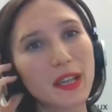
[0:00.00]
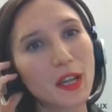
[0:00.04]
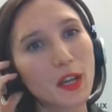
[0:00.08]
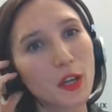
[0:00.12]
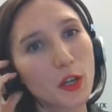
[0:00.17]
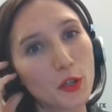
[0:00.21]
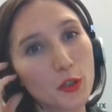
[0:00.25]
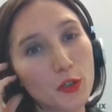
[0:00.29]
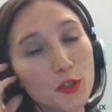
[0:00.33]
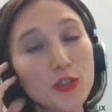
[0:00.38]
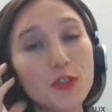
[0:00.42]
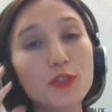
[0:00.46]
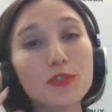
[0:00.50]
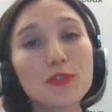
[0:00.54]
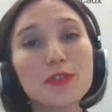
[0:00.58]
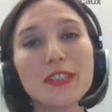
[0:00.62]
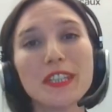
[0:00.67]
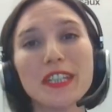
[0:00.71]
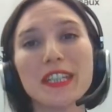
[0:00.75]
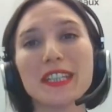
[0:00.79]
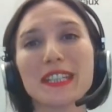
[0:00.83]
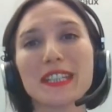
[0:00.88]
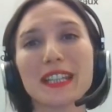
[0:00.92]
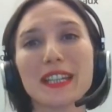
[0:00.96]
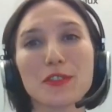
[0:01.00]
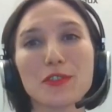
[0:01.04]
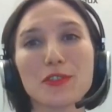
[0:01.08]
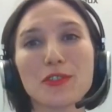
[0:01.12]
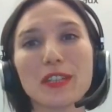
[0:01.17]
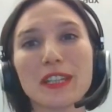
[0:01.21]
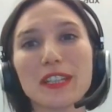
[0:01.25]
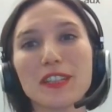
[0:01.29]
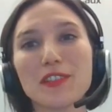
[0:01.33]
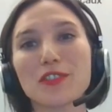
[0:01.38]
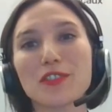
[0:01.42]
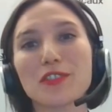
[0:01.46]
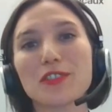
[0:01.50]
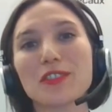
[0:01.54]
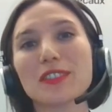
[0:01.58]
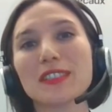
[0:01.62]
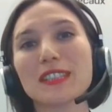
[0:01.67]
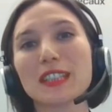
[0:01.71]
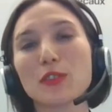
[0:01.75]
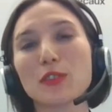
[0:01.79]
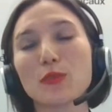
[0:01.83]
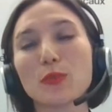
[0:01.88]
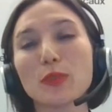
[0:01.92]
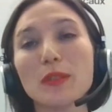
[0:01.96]
a unique calculator
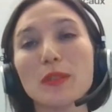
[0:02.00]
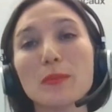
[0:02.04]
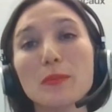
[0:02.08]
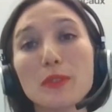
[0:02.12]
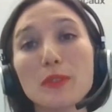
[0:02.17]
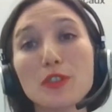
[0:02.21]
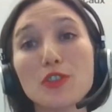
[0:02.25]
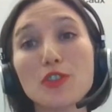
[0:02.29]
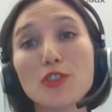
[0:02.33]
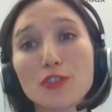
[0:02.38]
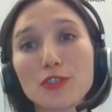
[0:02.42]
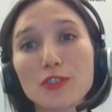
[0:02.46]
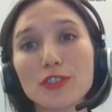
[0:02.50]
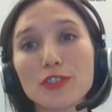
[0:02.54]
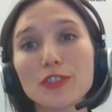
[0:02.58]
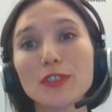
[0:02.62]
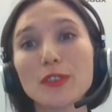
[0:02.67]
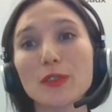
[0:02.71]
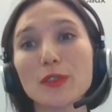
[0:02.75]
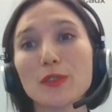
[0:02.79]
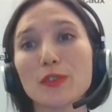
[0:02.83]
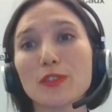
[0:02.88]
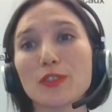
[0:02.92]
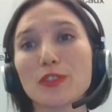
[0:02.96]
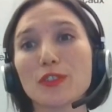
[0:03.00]
that will measure the